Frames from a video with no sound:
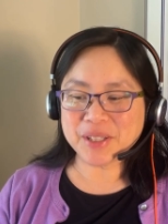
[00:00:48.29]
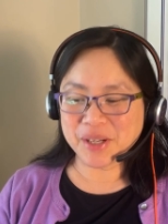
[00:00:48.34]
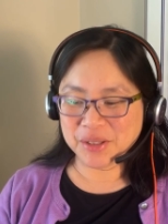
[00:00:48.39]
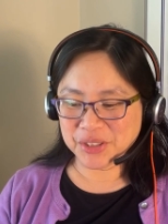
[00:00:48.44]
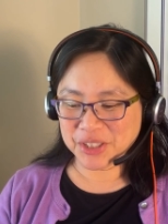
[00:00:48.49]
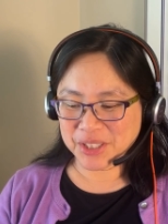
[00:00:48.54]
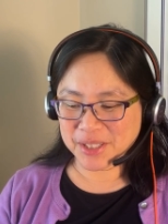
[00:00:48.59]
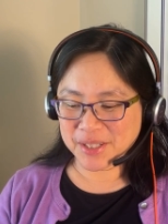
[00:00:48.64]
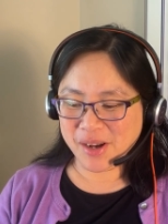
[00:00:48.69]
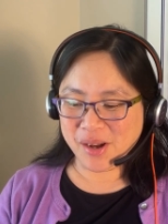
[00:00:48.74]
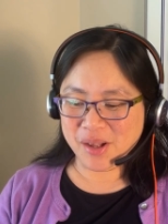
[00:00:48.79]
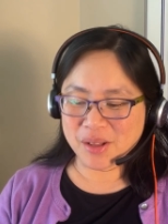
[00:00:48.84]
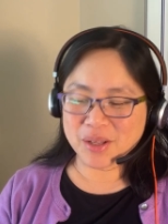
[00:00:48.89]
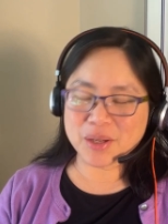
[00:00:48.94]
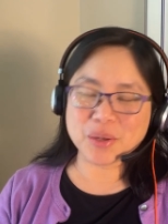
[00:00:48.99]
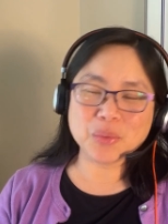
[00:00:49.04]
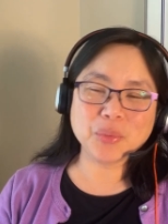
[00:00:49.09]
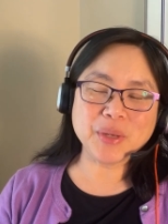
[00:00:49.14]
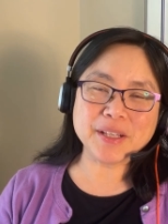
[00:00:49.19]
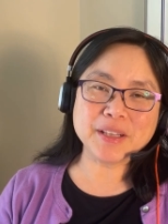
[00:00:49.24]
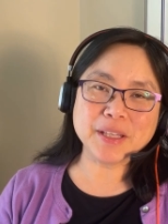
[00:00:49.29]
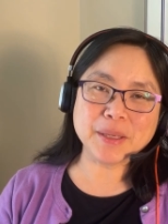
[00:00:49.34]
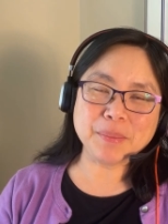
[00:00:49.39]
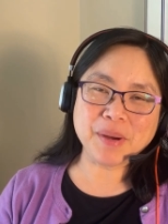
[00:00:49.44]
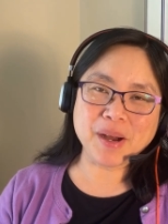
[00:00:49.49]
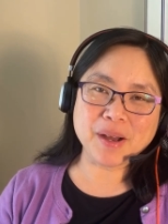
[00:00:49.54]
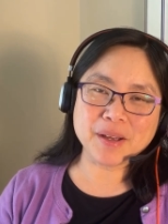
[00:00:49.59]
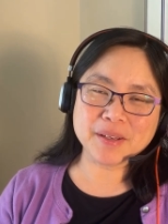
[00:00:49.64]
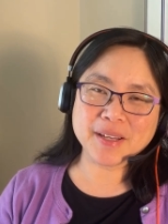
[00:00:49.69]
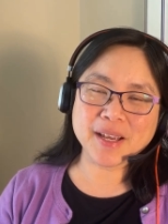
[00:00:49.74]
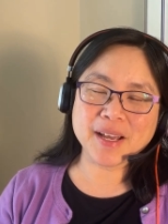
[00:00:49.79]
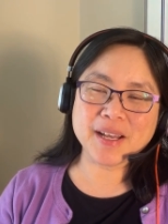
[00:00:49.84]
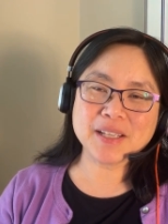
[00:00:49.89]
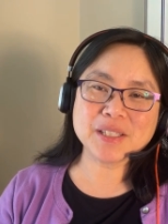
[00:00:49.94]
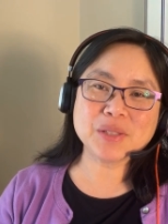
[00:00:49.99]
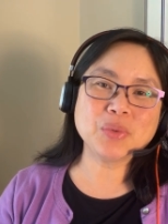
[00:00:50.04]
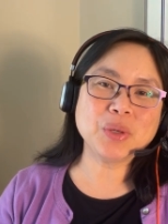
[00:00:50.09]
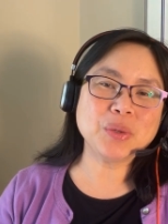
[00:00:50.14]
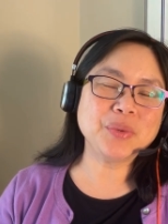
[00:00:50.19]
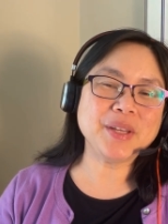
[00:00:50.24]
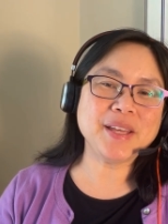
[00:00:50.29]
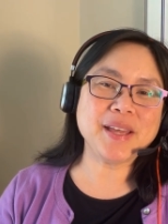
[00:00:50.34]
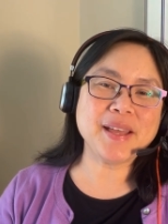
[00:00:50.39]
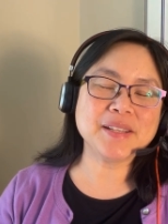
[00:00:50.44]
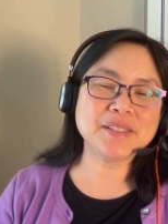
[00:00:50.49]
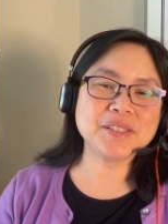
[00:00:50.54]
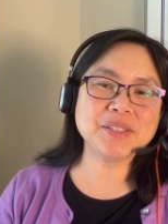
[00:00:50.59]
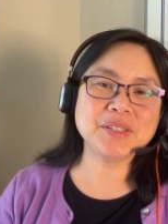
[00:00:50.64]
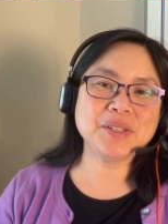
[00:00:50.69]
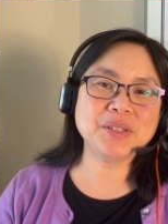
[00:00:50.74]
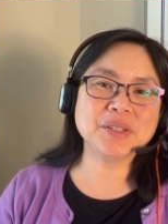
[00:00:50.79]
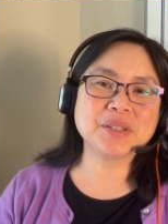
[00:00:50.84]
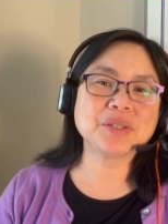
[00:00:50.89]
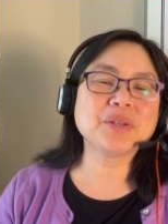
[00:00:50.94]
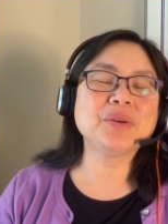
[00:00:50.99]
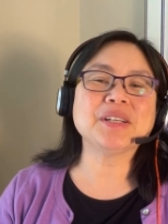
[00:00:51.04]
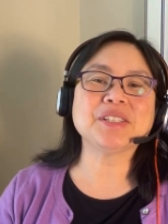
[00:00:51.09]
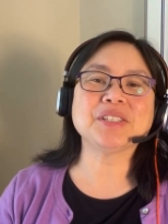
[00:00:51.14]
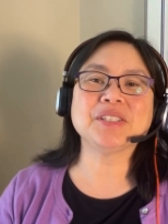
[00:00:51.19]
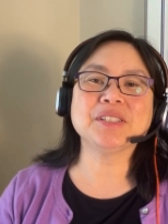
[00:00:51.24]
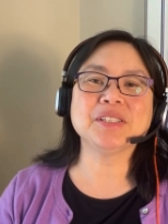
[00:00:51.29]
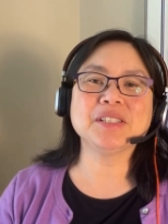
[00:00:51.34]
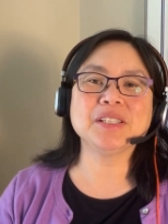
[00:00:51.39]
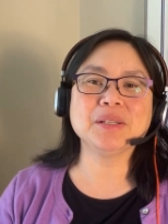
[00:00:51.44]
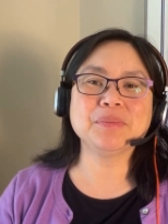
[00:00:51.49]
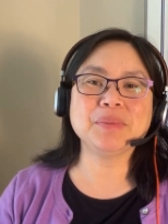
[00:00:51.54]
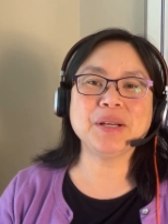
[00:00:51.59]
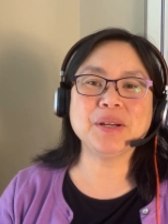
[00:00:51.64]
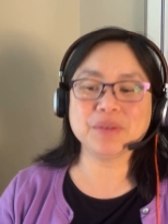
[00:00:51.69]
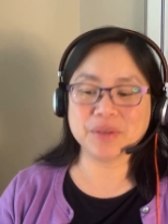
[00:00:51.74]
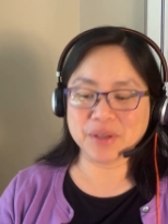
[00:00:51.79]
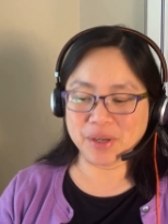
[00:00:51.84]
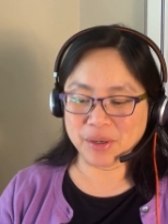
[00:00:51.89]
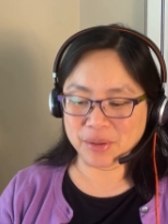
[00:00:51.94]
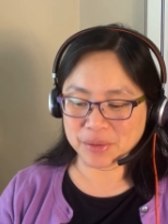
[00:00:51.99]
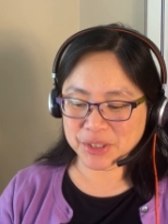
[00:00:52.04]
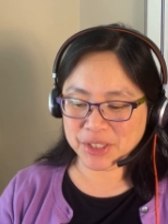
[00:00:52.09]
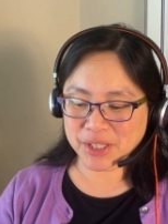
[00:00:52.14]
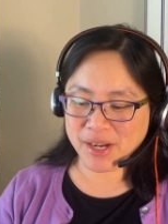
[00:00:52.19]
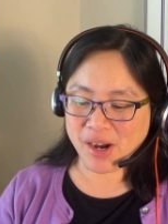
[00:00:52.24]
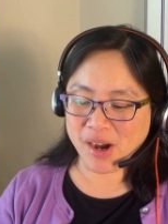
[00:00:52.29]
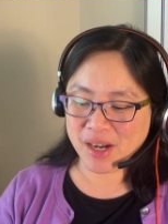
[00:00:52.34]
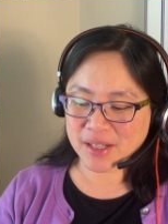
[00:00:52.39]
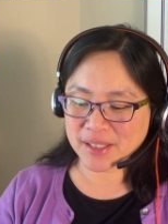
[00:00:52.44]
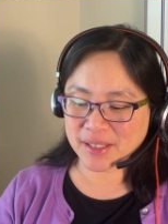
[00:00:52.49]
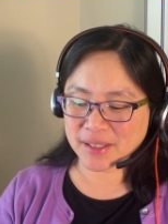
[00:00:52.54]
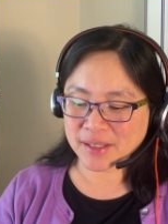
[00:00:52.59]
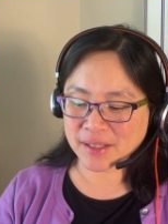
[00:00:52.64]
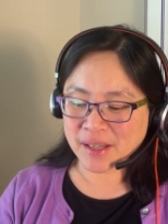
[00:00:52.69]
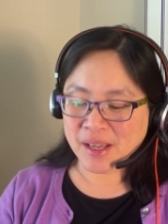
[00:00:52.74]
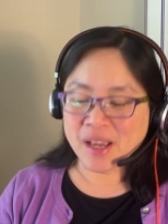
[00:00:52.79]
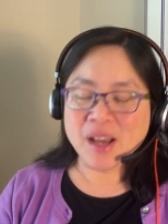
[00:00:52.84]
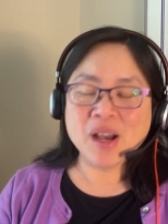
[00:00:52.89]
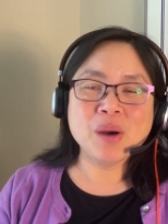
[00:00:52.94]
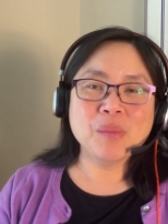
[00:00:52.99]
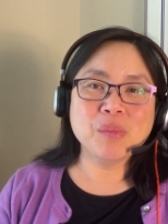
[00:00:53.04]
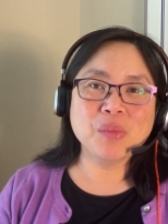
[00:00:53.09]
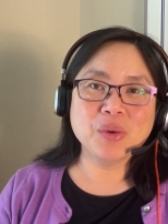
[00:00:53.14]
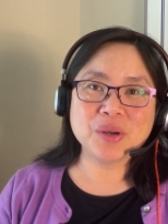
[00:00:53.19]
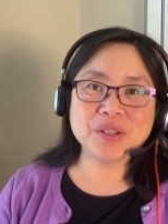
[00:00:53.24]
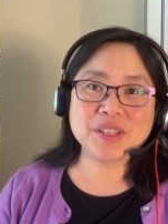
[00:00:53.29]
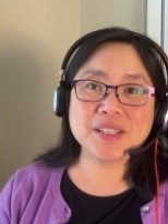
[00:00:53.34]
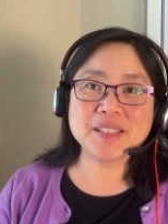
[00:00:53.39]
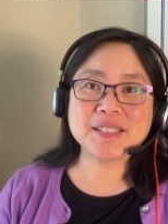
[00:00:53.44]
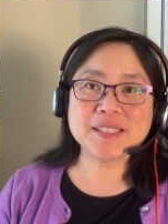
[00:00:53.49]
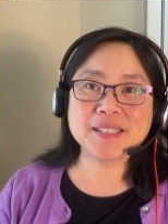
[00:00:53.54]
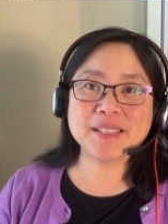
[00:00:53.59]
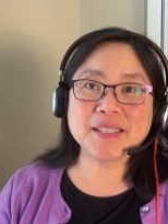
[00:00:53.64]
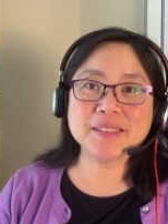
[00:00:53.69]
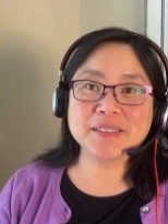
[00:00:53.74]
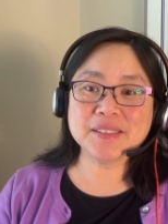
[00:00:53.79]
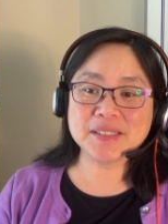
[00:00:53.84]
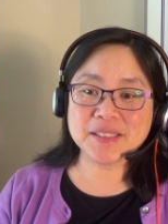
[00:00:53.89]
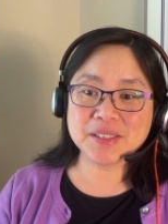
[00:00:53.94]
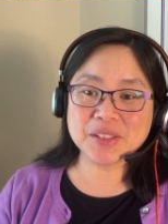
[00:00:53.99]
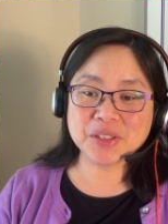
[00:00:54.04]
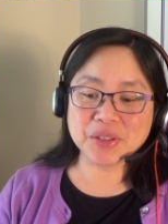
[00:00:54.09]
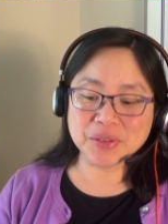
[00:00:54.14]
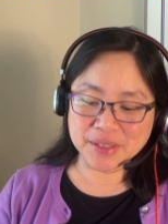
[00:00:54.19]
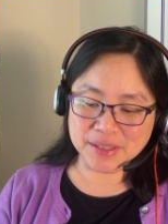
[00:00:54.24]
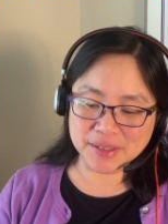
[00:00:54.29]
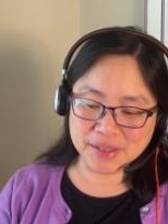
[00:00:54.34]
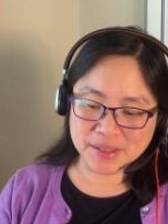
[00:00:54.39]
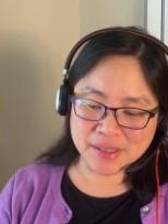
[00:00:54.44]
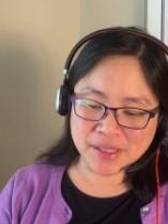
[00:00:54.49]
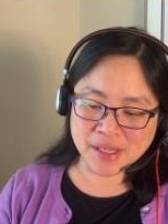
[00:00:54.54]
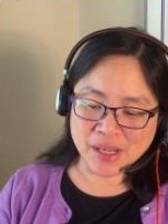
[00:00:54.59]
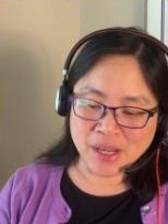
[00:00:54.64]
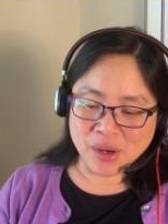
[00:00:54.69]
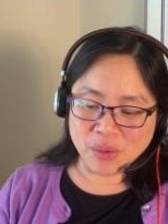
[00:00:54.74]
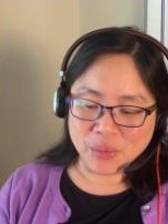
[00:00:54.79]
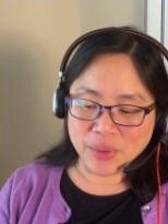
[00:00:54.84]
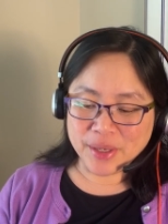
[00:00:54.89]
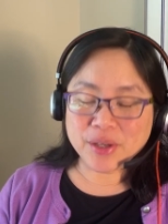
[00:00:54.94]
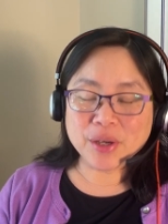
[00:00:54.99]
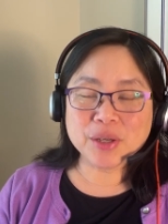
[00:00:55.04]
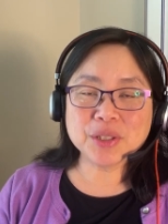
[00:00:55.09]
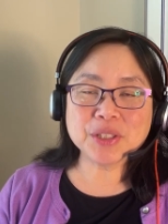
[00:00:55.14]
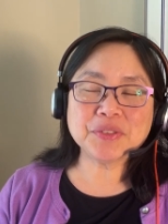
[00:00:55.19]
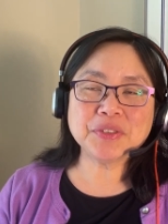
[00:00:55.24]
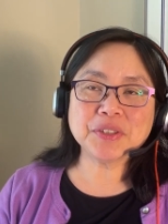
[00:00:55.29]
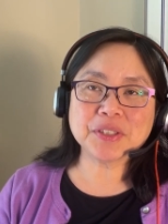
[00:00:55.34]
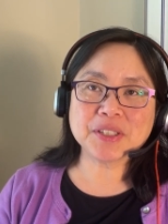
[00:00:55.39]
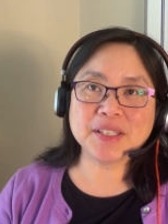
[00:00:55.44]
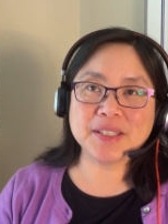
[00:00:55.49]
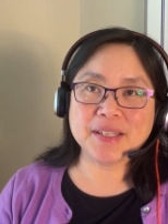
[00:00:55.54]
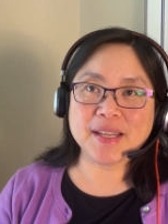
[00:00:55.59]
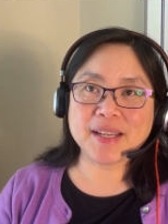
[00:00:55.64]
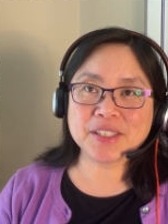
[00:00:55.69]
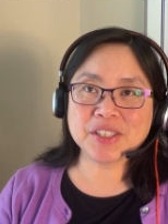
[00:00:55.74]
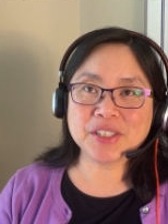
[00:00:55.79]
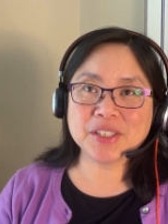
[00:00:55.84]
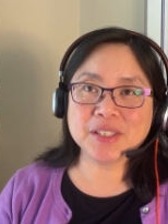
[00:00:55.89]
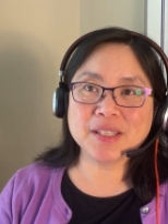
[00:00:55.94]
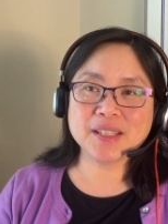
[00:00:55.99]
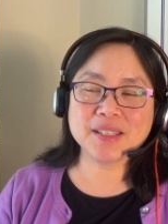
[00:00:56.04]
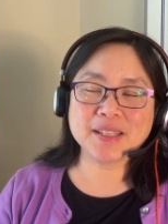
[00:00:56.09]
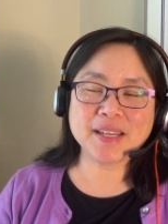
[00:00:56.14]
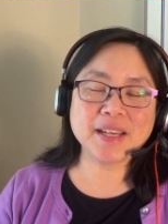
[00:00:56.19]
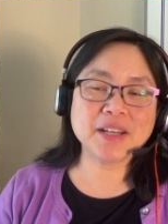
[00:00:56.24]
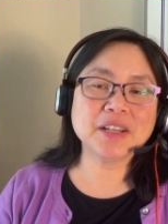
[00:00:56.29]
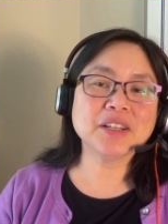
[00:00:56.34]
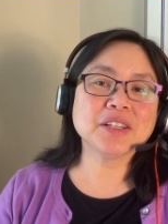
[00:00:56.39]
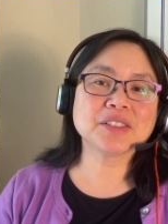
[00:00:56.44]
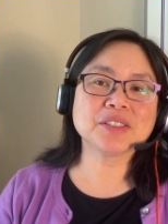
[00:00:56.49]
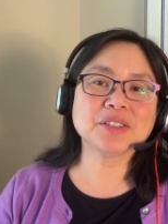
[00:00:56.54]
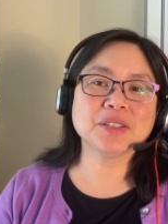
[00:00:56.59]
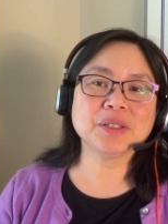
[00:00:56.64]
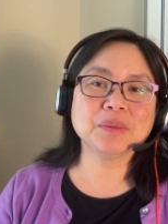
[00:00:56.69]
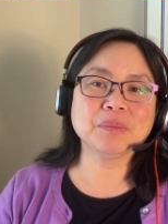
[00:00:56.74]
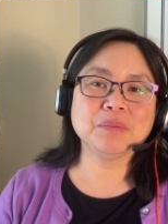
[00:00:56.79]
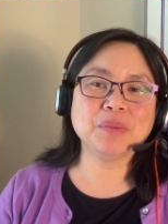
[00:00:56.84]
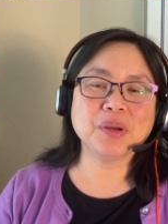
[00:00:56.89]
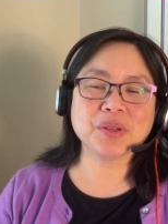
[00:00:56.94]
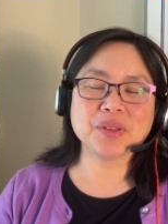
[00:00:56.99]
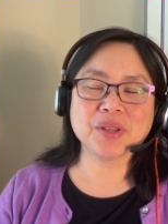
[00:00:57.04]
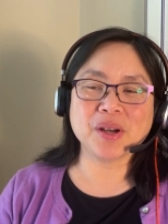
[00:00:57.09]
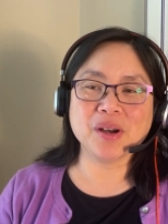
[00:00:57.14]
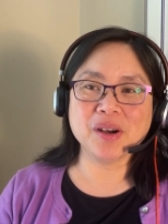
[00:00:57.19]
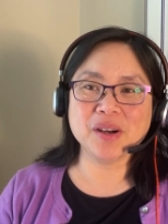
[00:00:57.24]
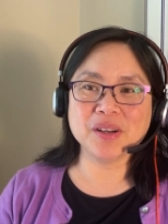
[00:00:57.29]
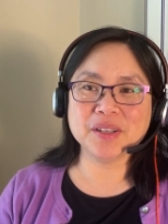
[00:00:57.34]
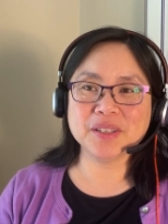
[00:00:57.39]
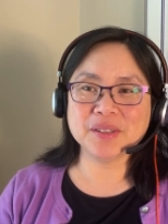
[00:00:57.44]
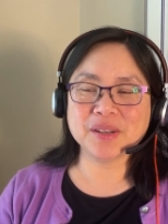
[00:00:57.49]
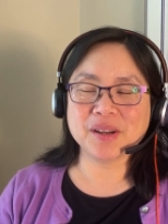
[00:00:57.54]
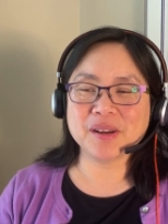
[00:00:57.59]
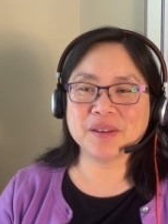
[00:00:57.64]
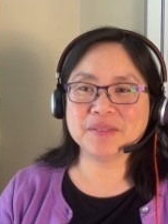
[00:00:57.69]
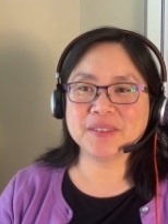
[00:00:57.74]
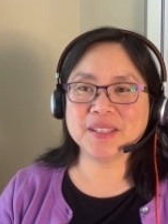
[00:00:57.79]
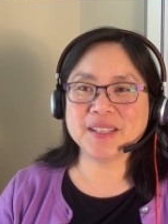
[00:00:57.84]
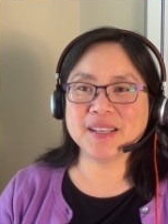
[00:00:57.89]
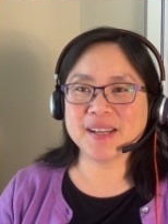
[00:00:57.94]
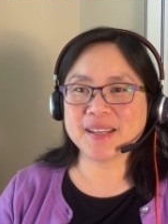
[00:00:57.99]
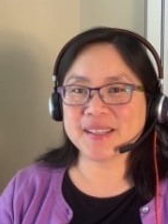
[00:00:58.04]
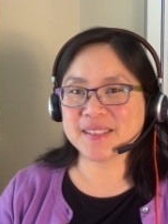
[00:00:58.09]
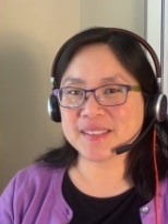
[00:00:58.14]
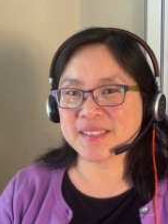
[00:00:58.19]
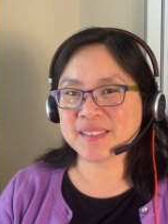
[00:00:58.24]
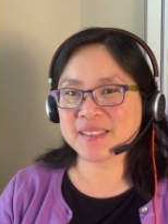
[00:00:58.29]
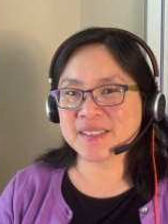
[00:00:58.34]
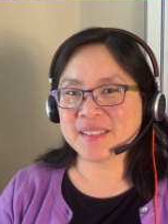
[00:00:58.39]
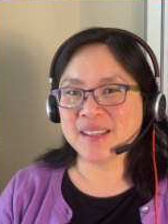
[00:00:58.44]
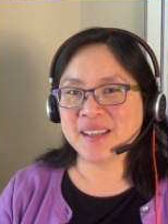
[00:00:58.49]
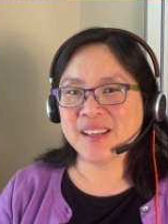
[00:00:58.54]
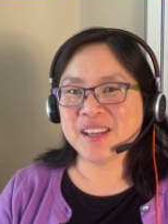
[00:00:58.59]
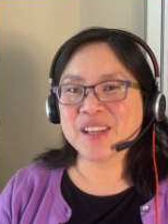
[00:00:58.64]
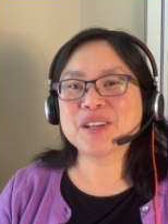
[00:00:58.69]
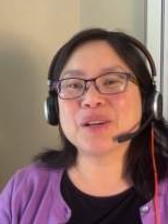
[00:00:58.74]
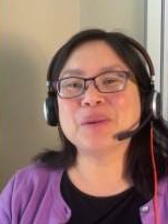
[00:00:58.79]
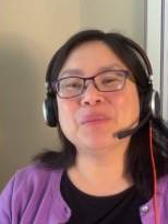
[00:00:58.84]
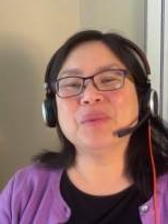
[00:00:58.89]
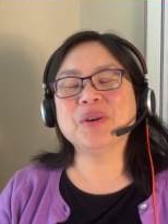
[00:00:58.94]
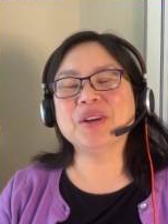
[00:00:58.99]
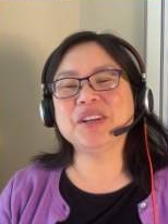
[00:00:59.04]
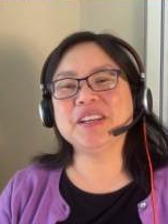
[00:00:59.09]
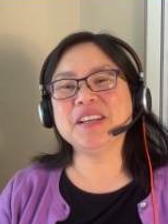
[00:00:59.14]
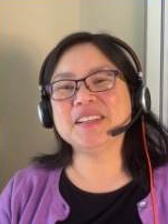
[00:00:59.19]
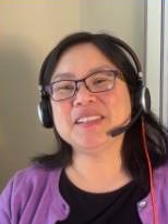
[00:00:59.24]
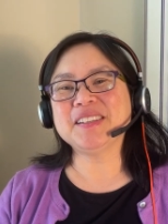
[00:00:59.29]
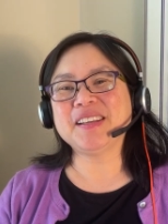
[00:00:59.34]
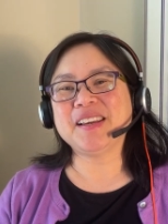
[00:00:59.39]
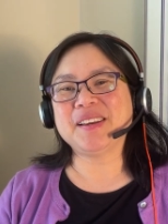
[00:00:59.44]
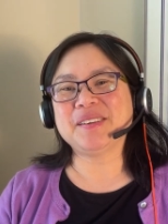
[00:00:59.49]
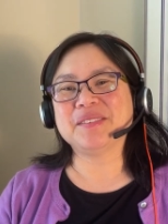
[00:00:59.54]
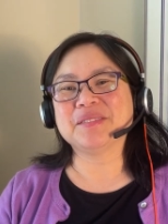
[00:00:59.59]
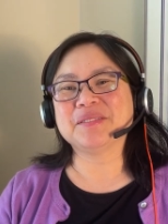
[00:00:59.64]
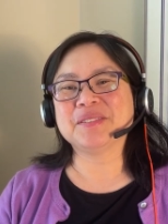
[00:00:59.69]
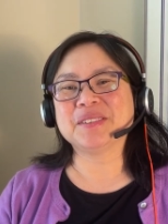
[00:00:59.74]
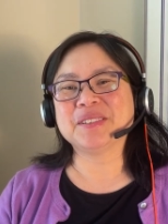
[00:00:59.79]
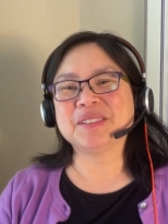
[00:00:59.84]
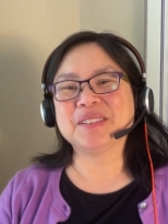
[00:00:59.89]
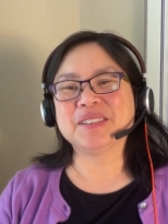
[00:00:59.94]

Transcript: to Coaching Call, our weekly podcast where we answer your questions about coaching hockey. More than skills and drills, we coach for connection and character, both on and off the ice. Good morning, Dave.